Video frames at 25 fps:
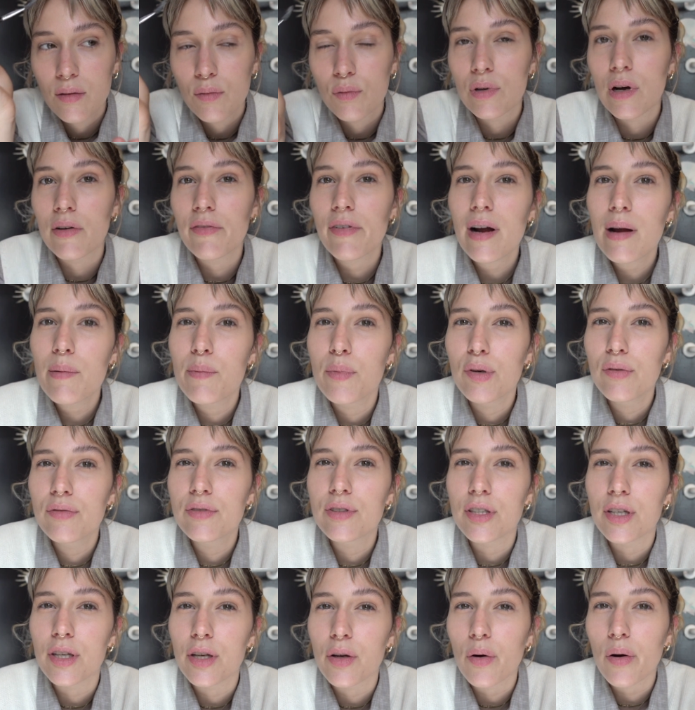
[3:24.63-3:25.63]
whenever I
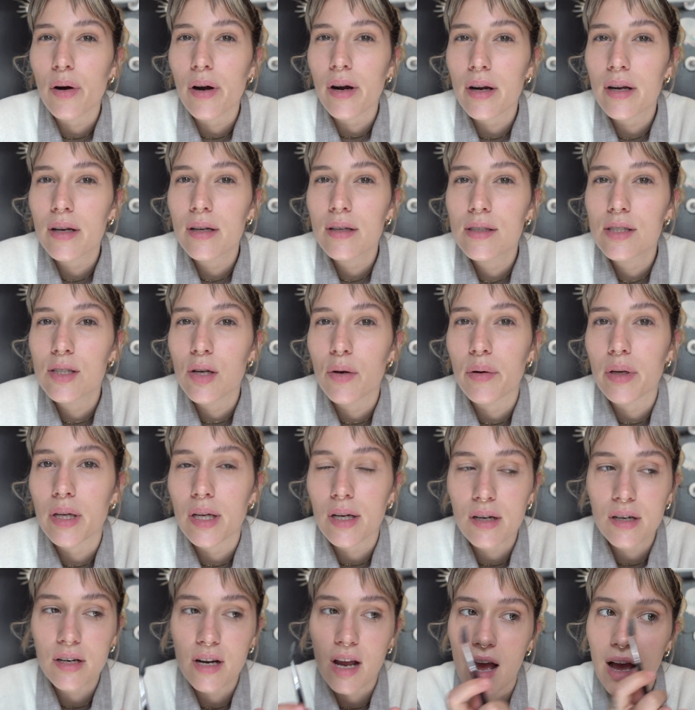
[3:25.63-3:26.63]
moved to New York, so a
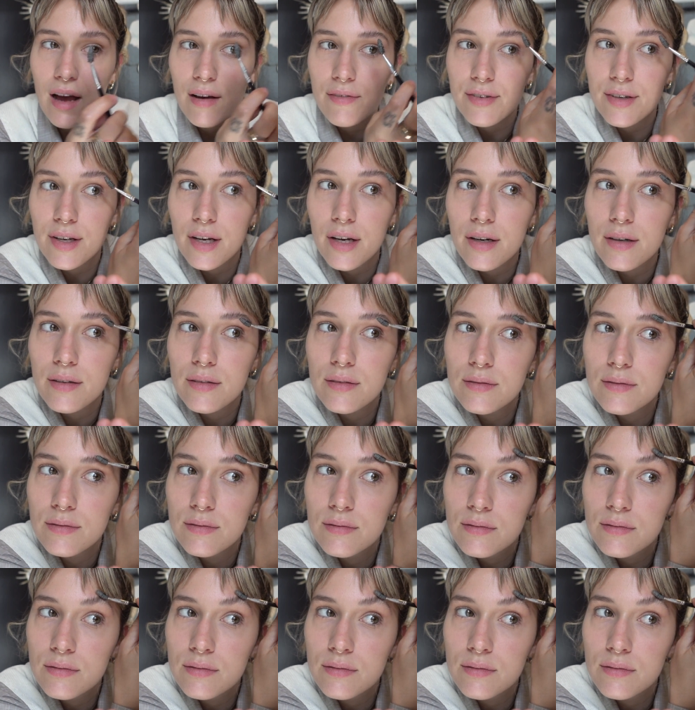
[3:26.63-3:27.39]
year and a half ago.